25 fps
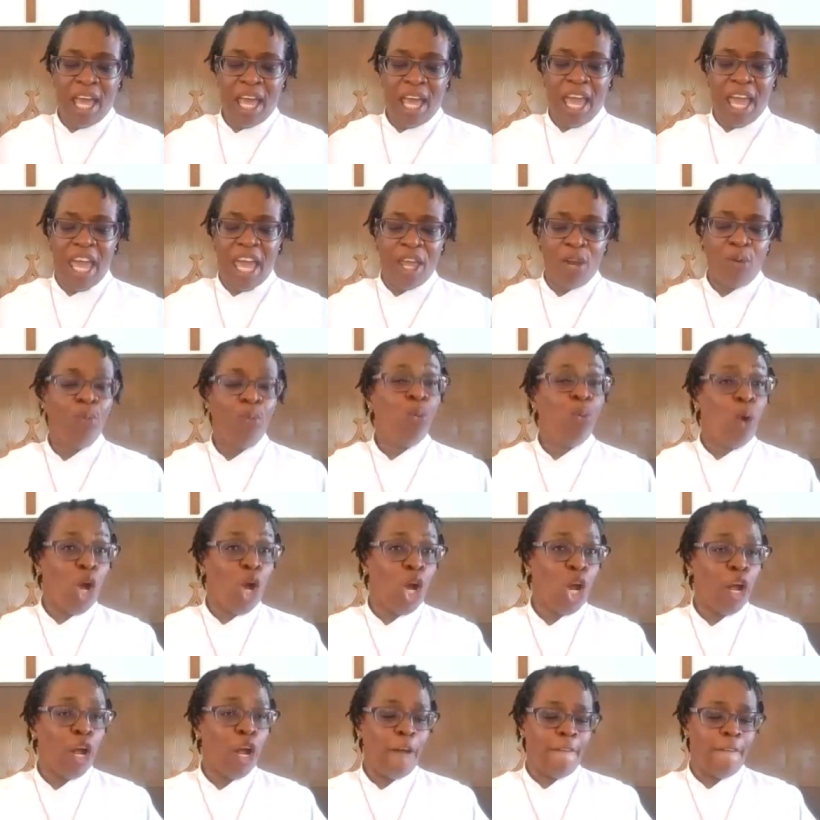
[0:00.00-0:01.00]
and
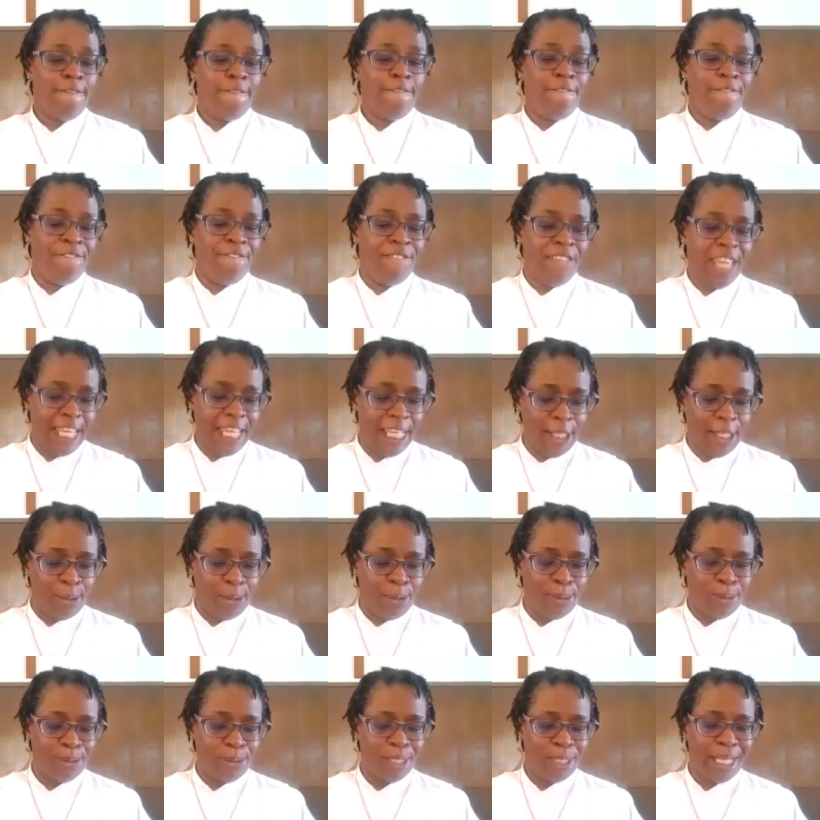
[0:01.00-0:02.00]
were
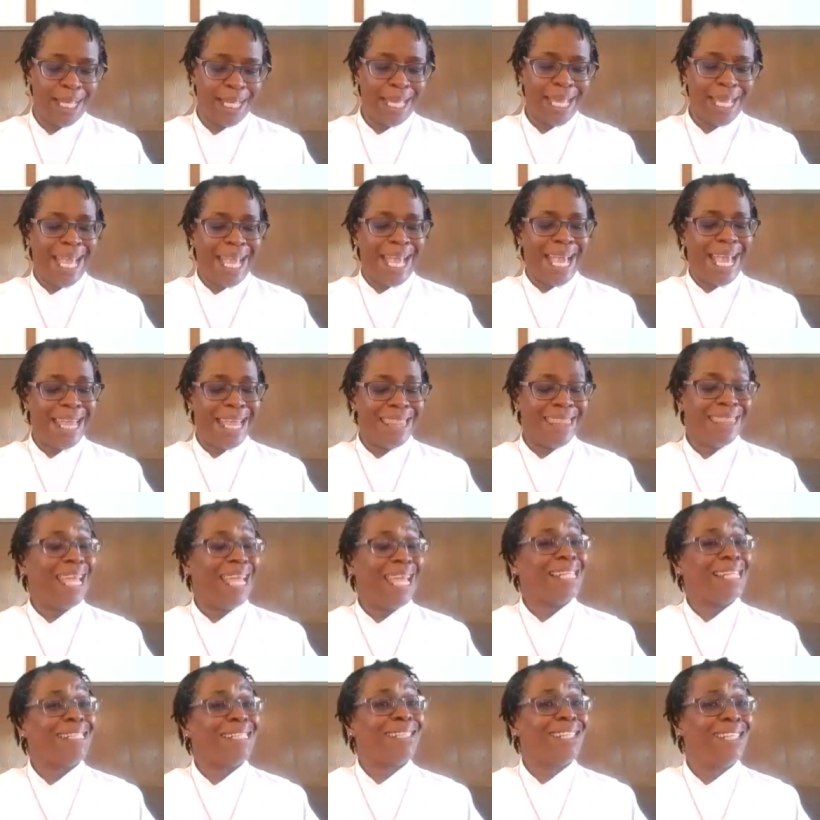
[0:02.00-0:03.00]
filled. And
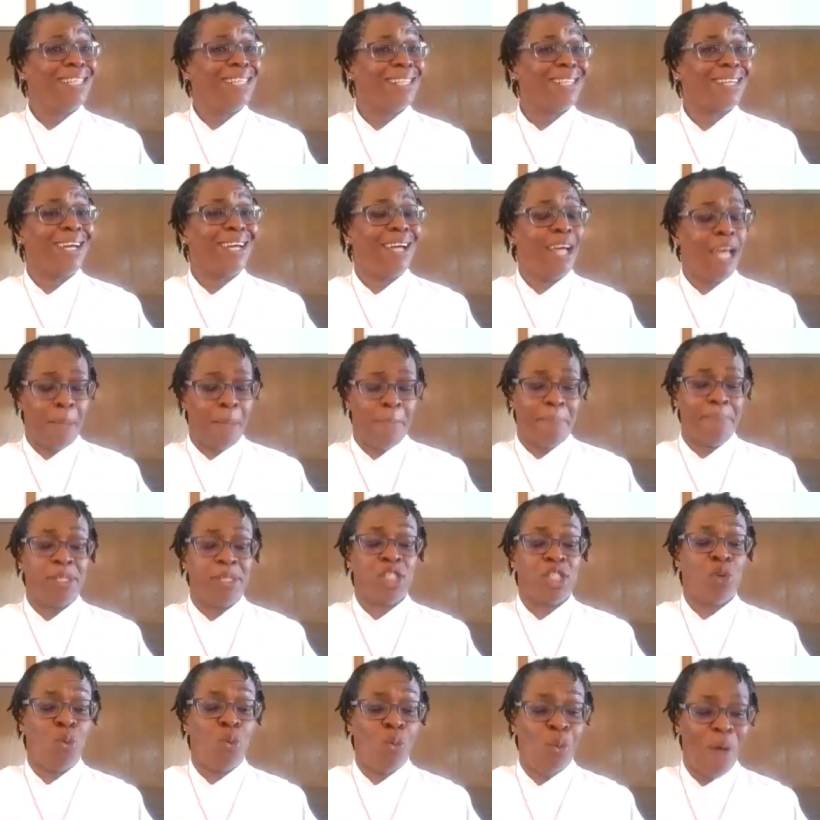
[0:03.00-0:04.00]
they took up
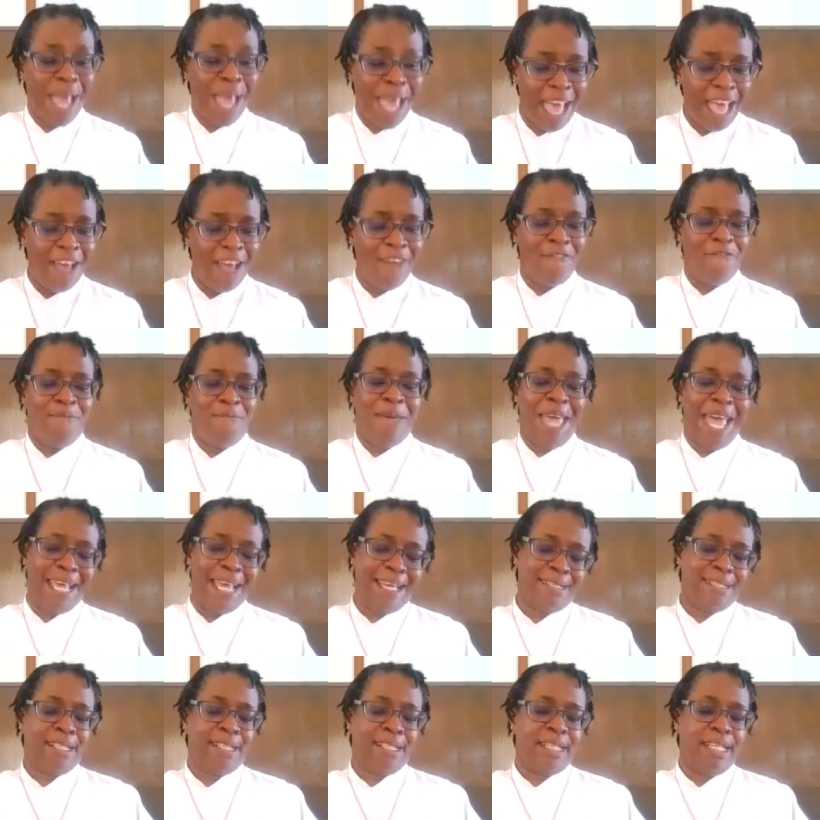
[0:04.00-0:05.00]
12
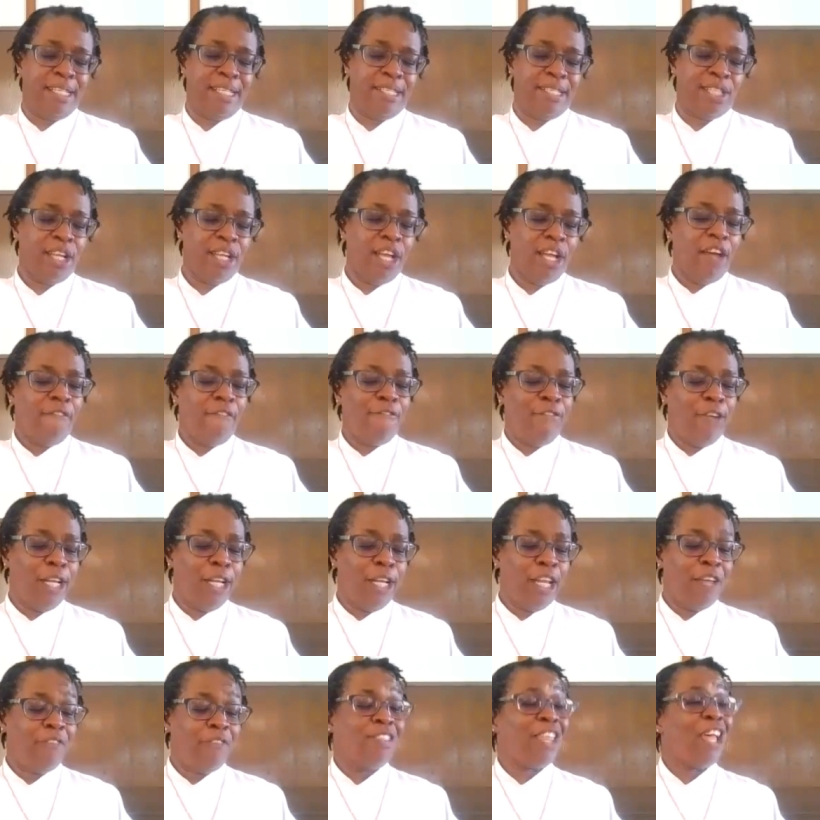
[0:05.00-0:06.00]
baskets
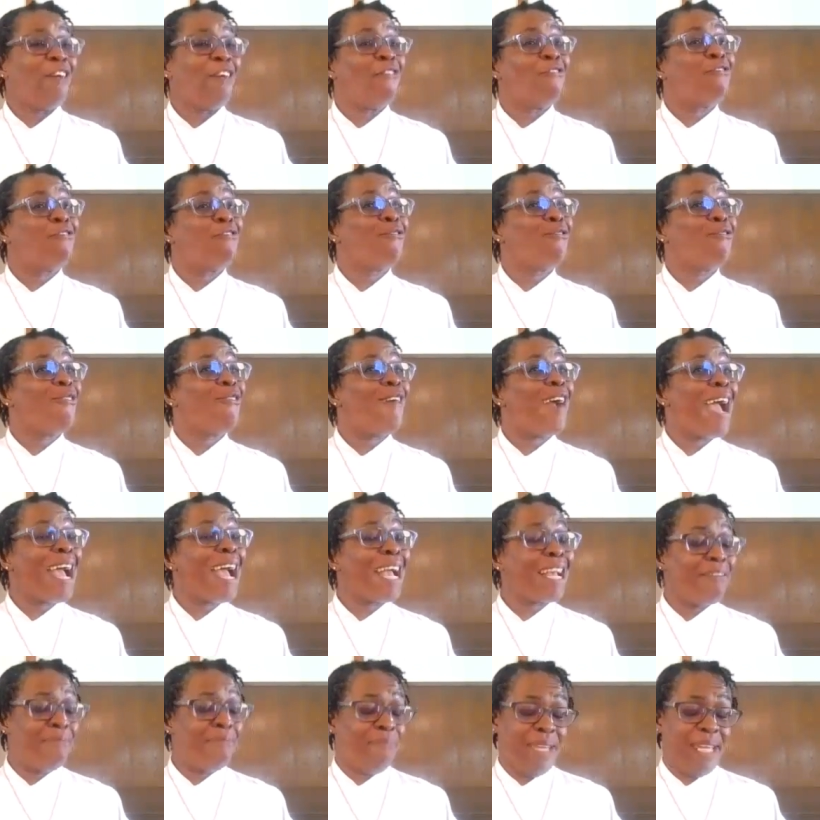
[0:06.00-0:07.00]
full of the
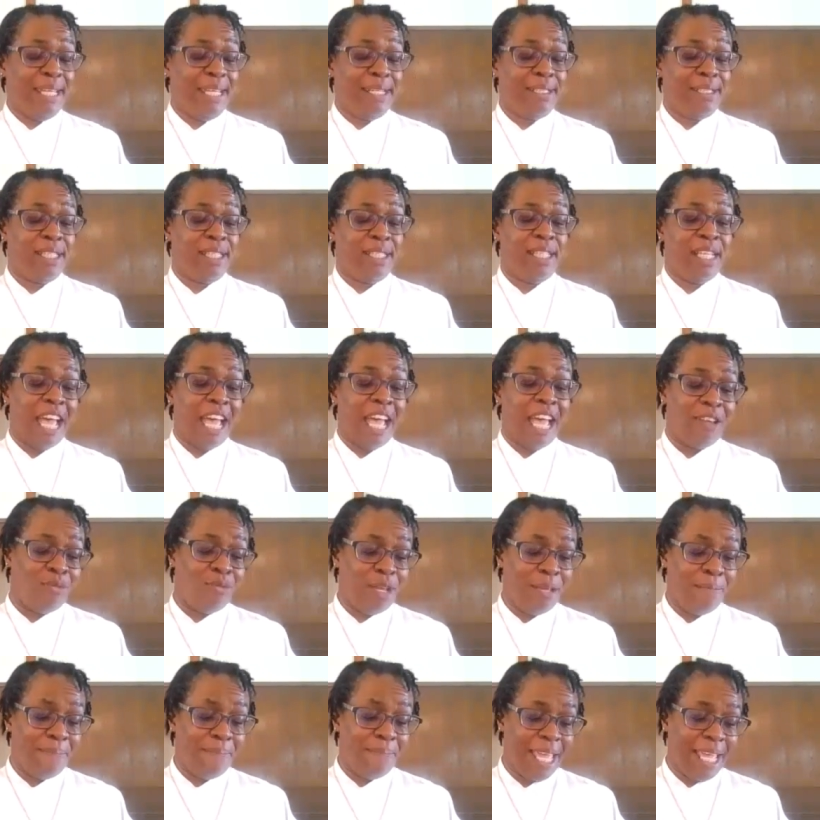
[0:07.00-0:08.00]
fragments that
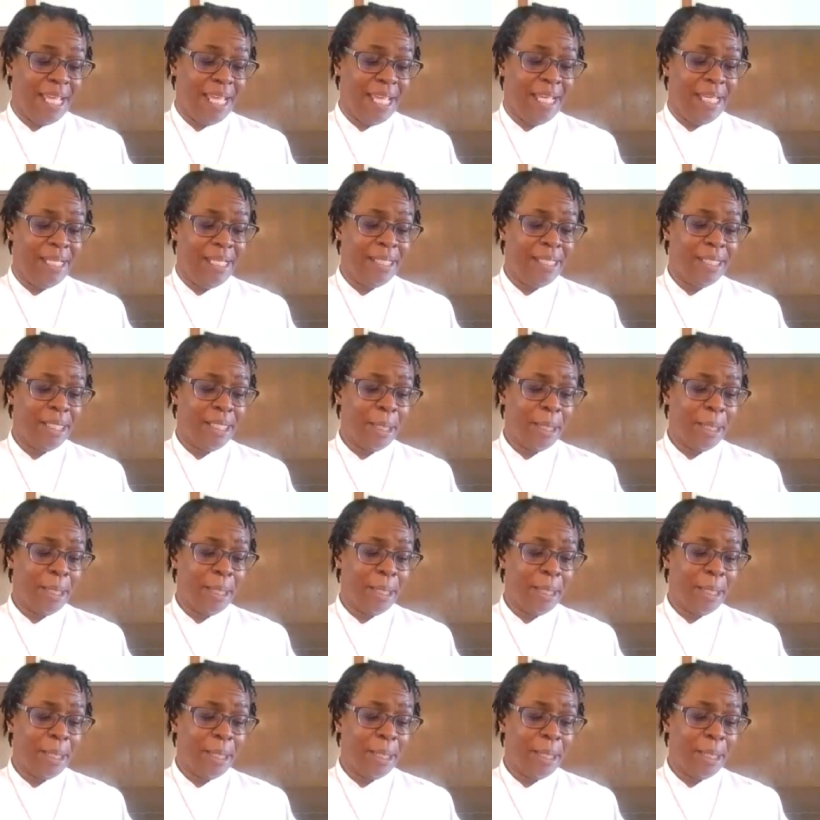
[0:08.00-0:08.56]
remained.